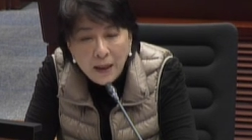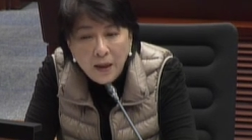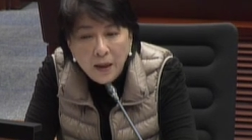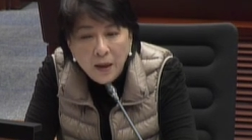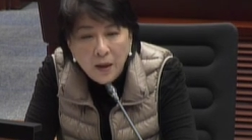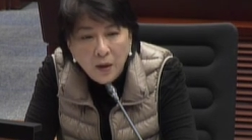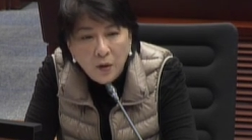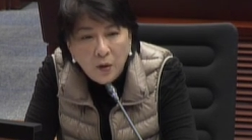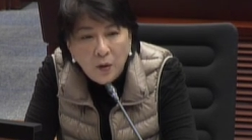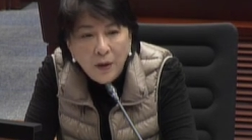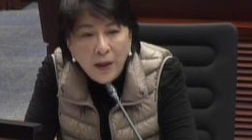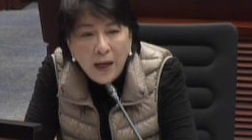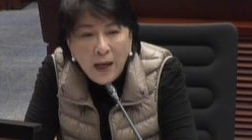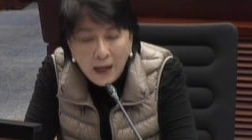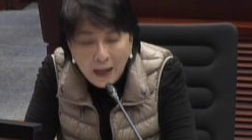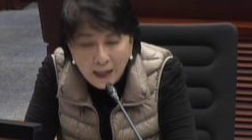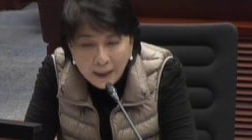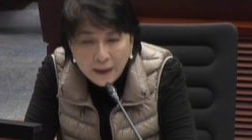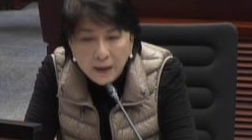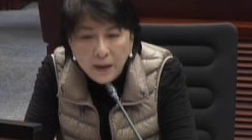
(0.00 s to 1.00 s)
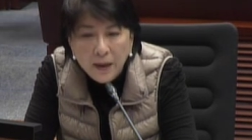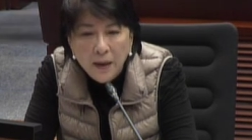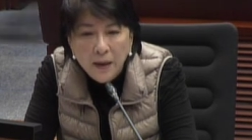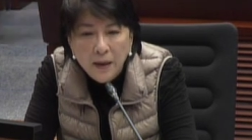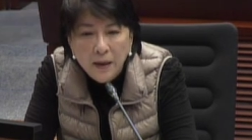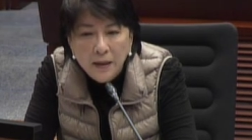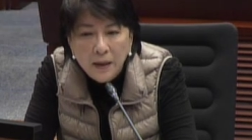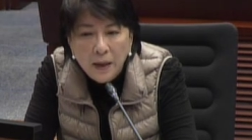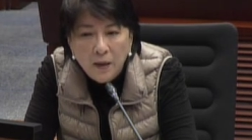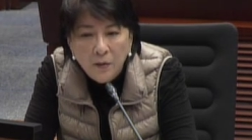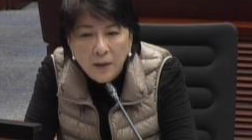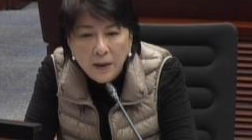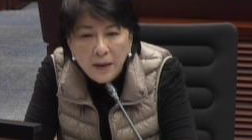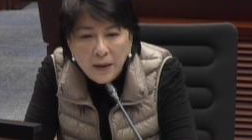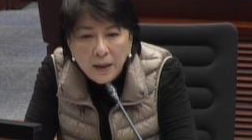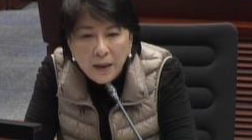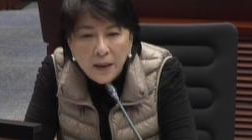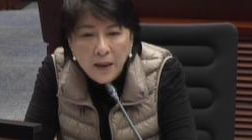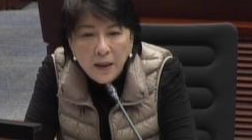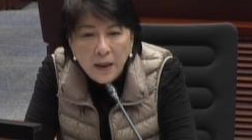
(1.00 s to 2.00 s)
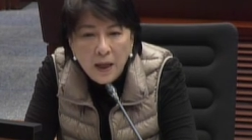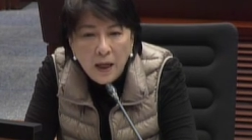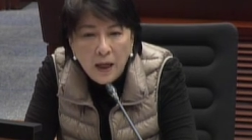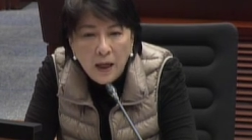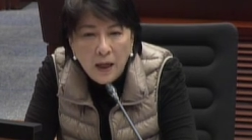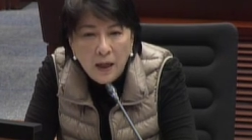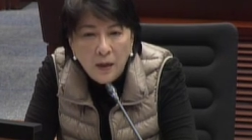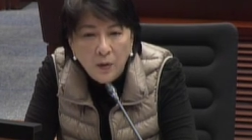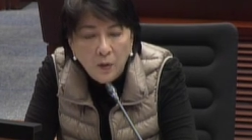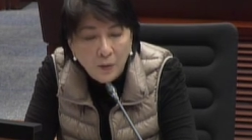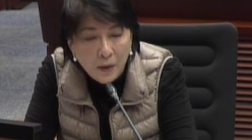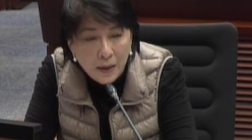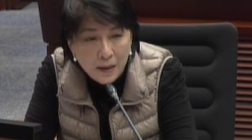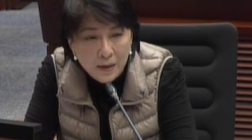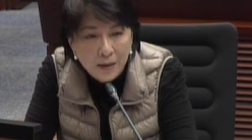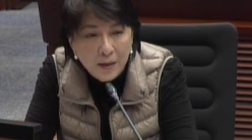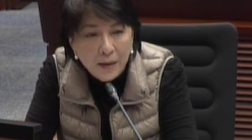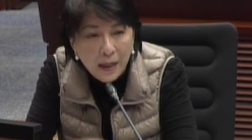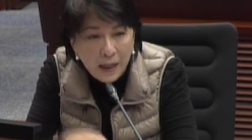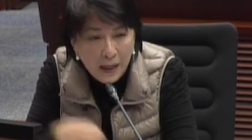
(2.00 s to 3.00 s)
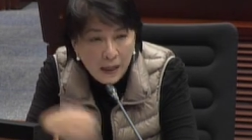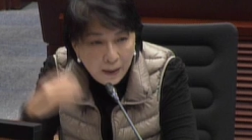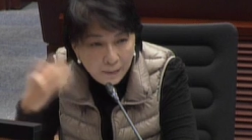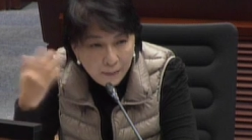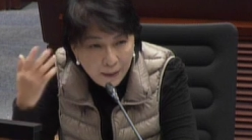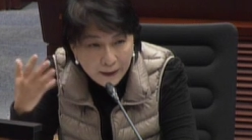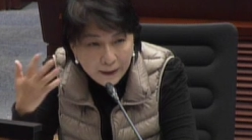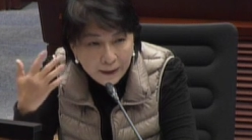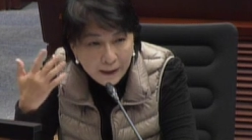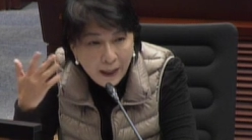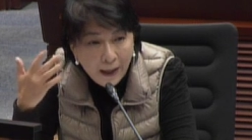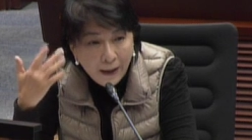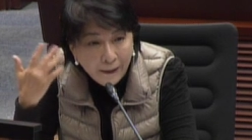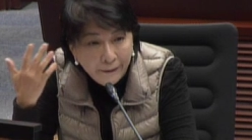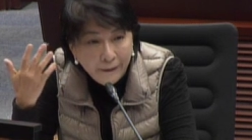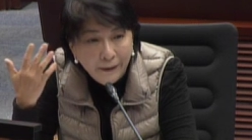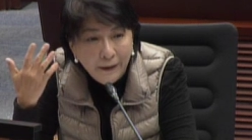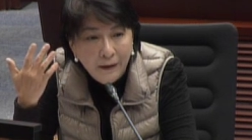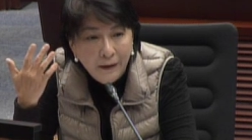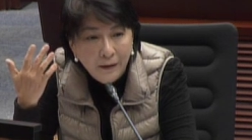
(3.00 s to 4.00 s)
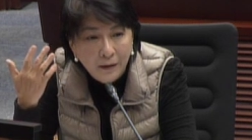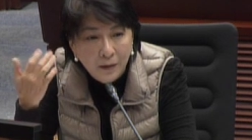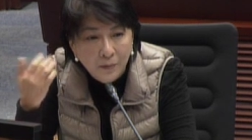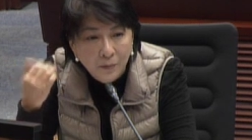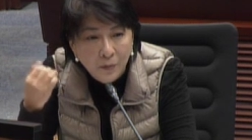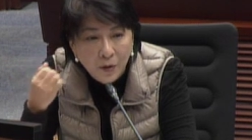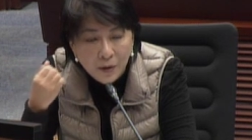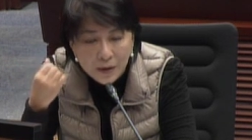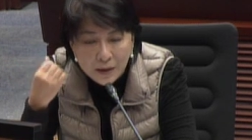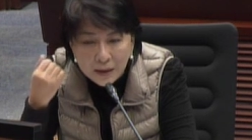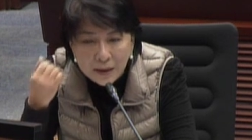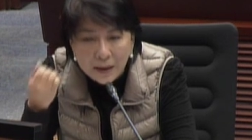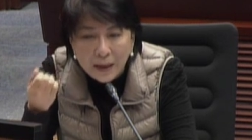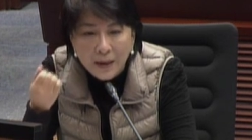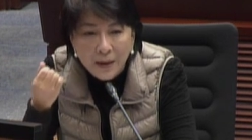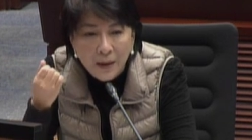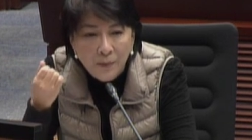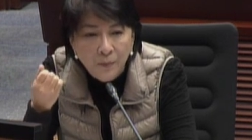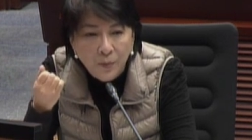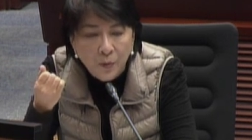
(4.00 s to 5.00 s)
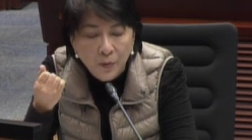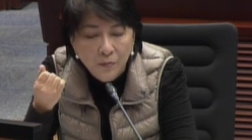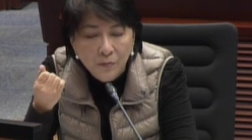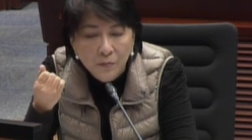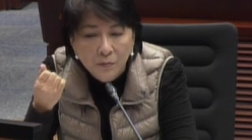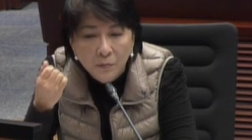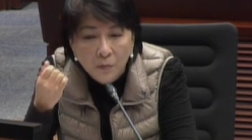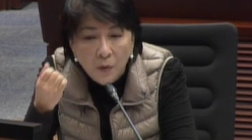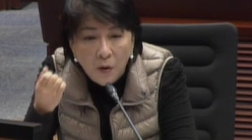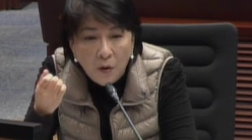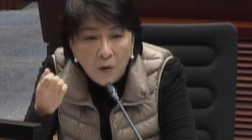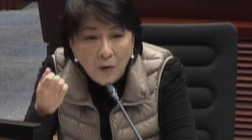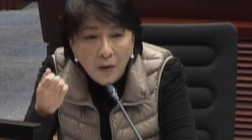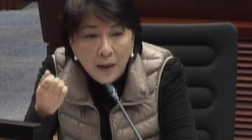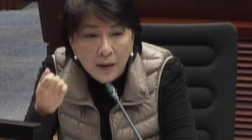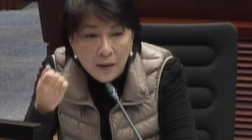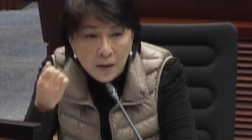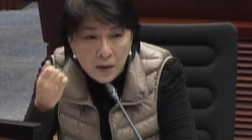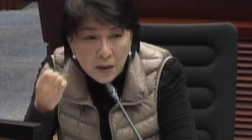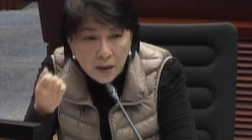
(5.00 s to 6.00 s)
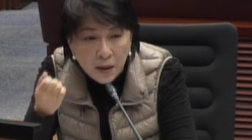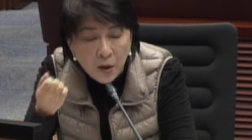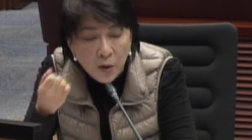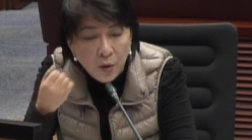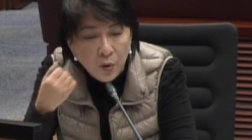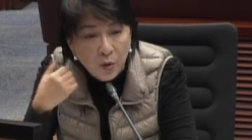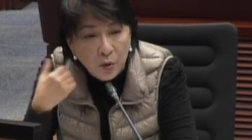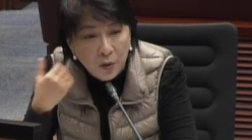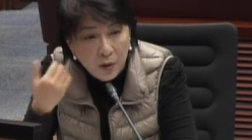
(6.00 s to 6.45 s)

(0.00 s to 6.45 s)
that's a building, and an elder lives there.